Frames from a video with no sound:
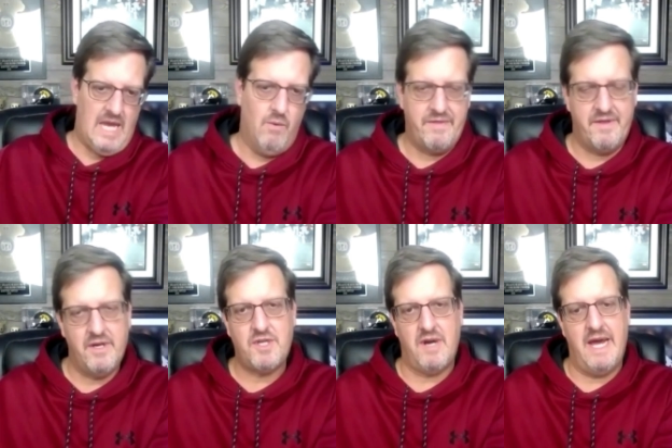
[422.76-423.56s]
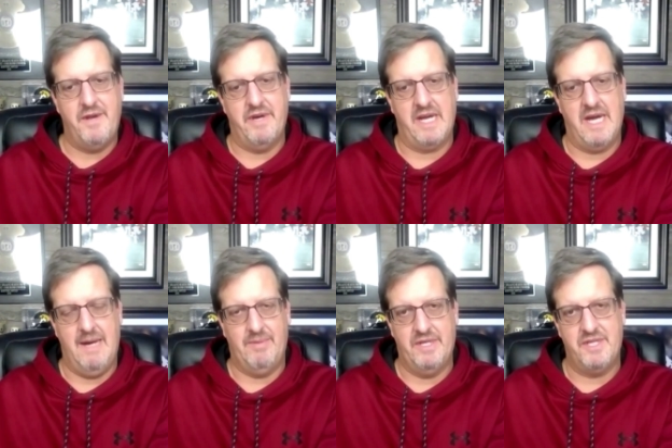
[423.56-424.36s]
and what they're trying to
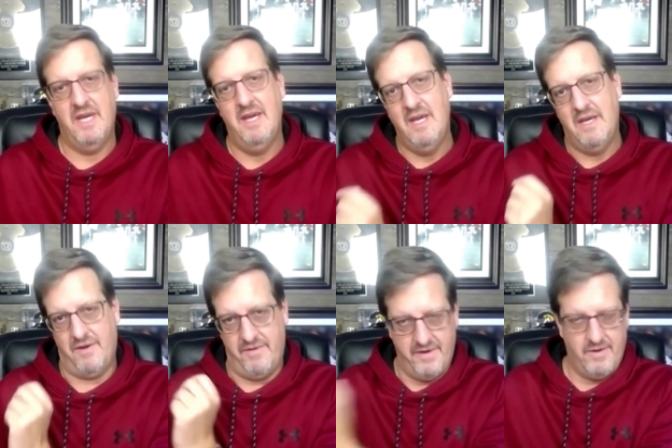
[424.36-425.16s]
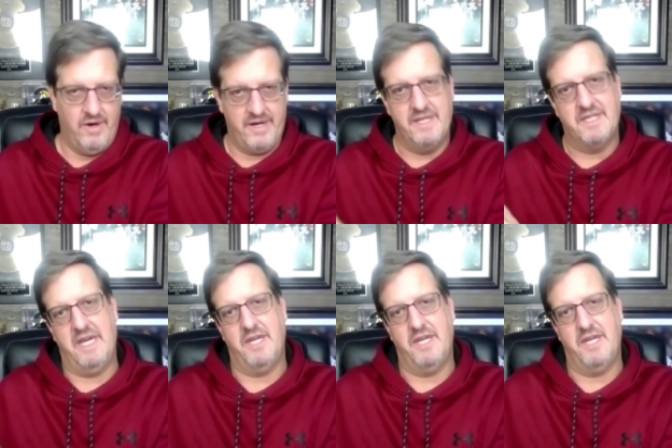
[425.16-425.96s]
accomplish through their
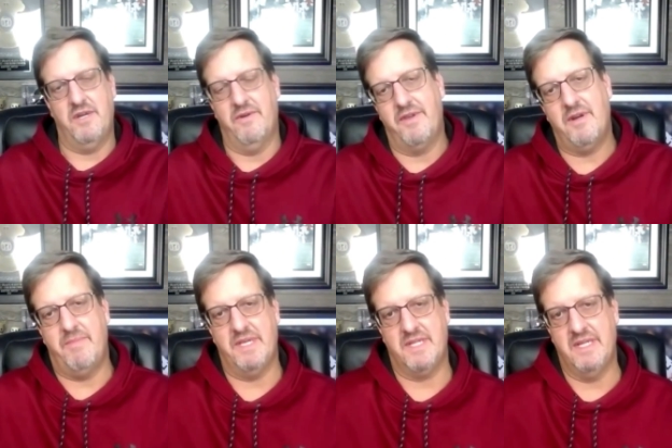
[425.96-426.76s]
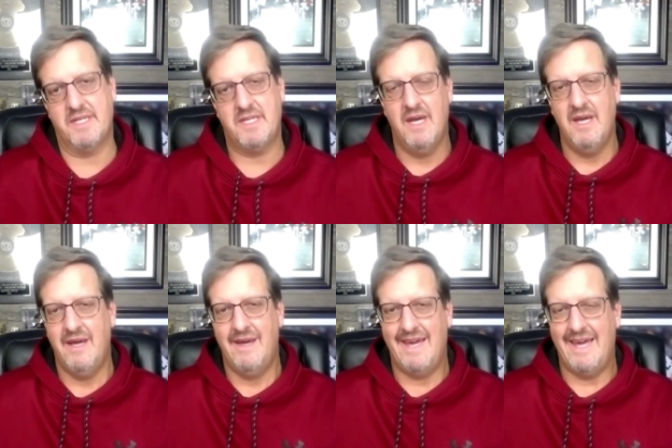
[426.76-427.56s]
organization or their business
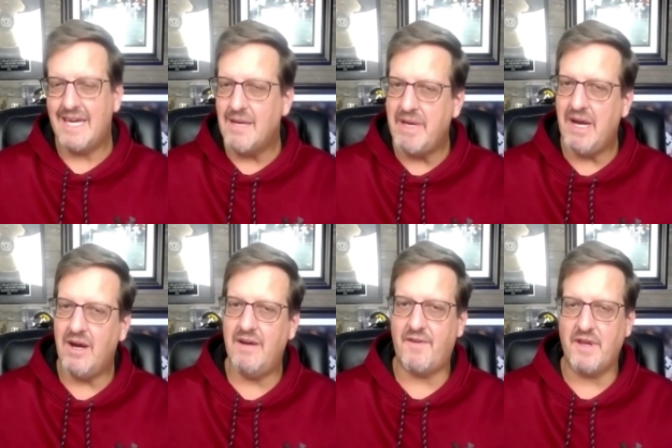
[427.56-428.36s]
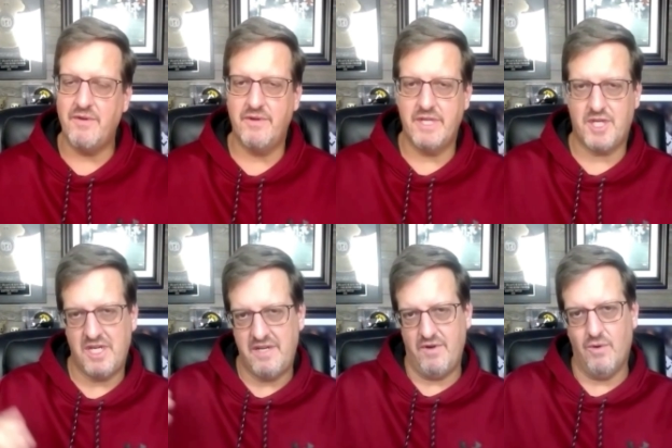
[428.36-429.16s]
it can be hard for you to
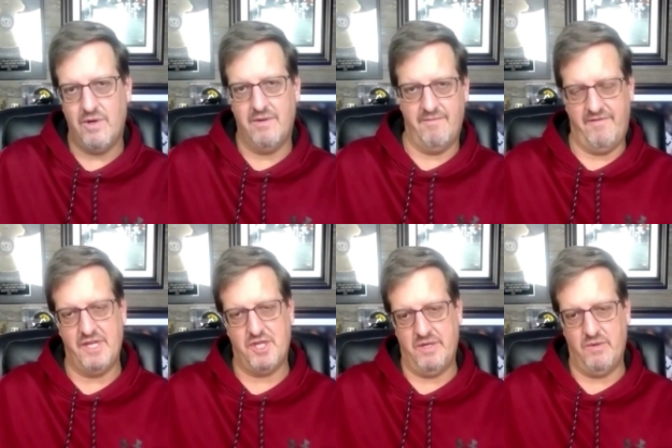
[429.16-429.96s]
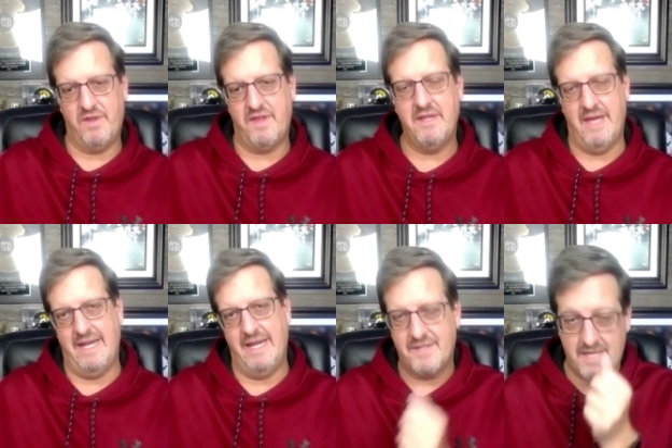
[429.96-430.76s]
achieve your vision within
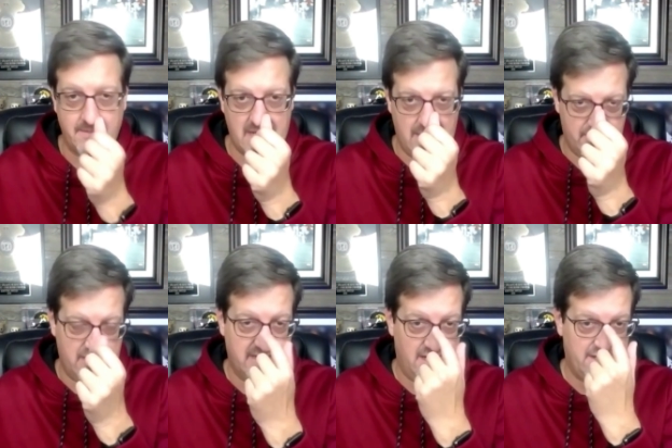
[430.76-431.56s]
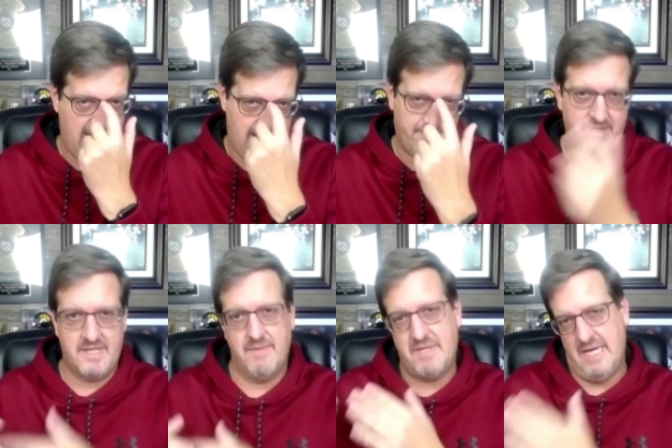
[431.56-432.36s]
that. Now, sometimes it does happen,
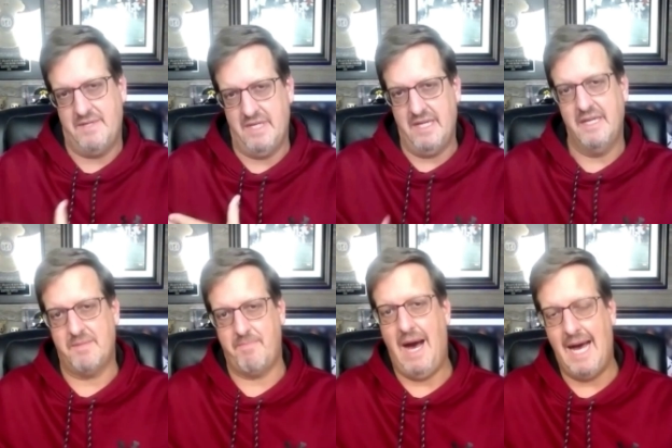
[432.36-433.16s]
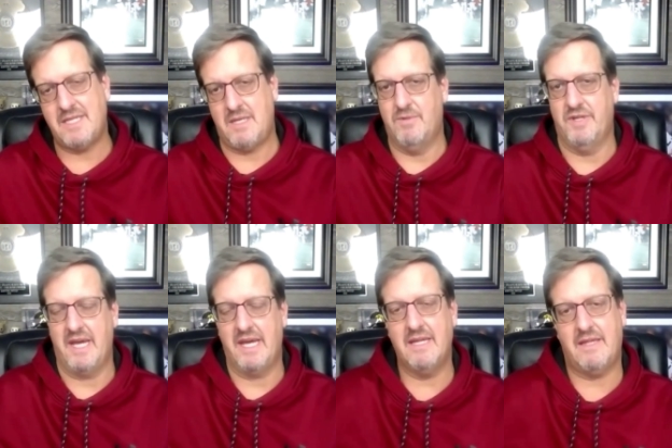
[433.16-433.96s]
sometimes it is possible
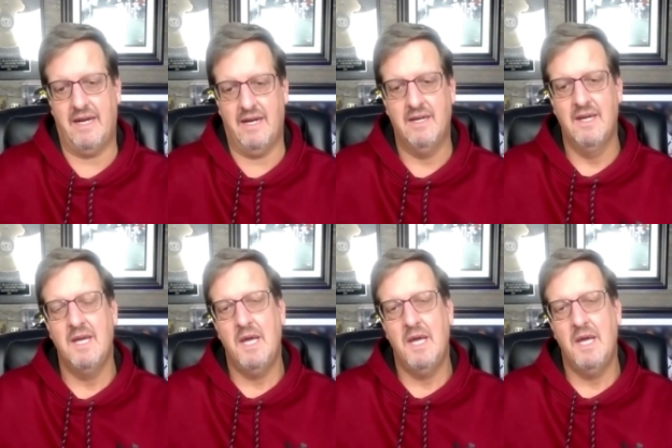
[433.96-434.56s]
to get there.